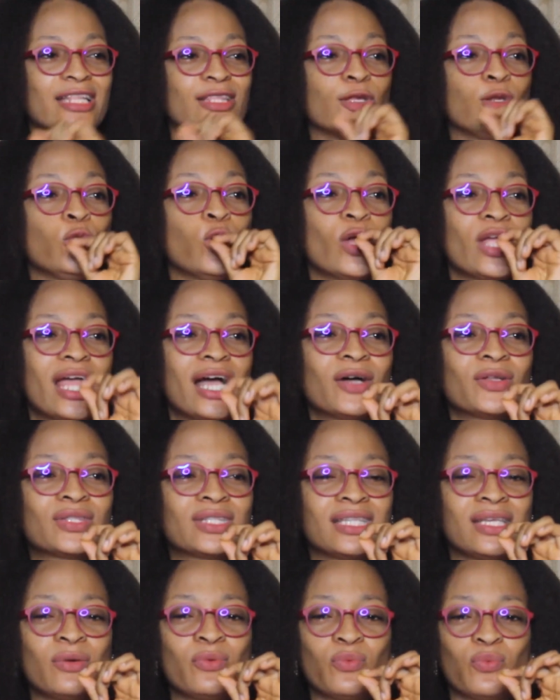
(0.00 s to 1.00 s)
the
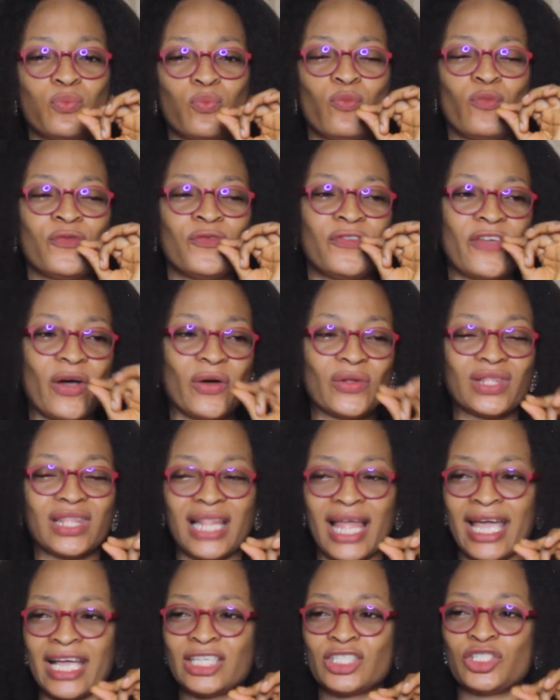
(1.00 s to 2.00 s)
loyalty felt
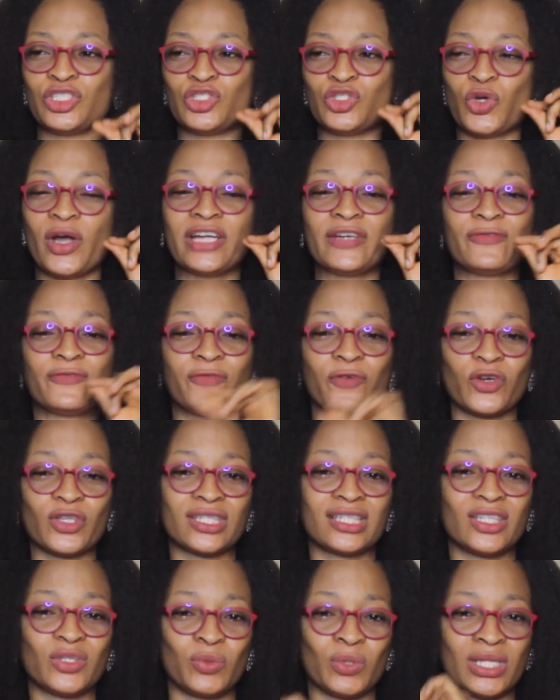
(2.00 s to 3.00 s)
like she joined
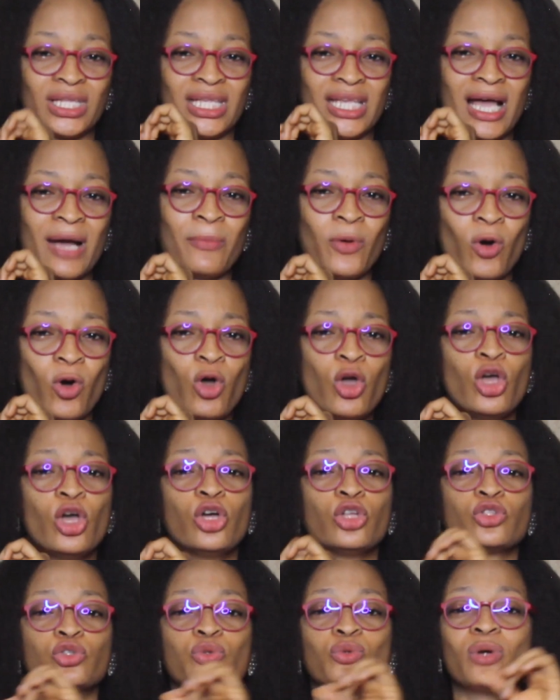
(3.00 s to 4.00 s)
forces with Iyabo
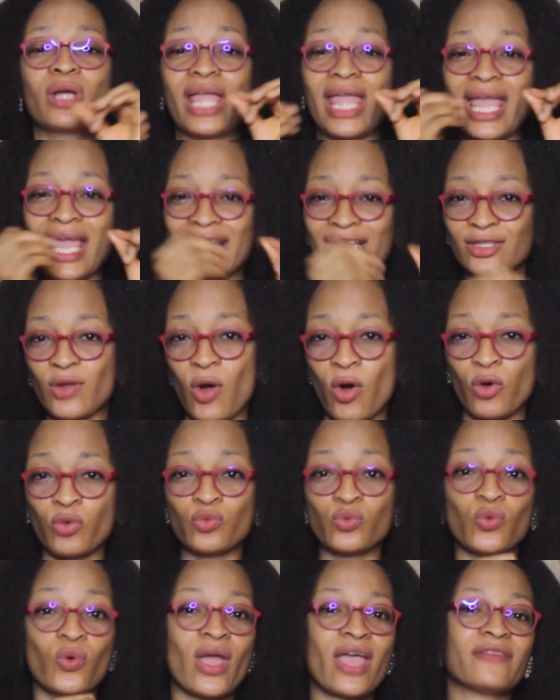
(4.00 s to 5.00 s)
to hate on
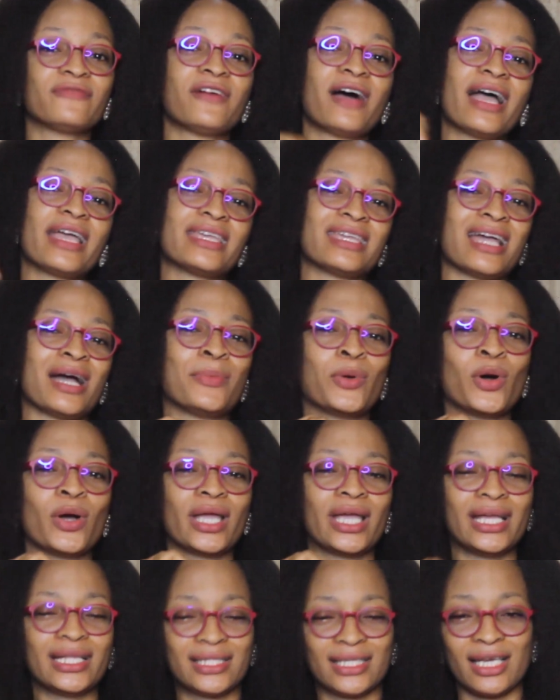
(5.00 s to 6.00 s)
whoever
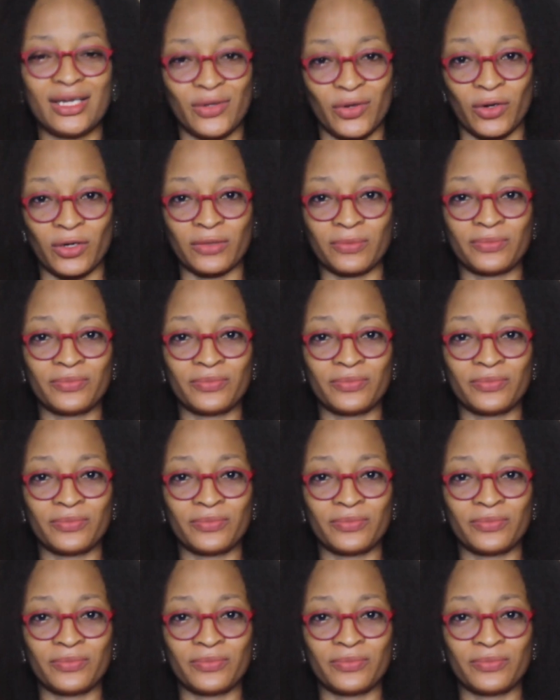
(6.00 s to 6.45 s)
Iyabo hated on.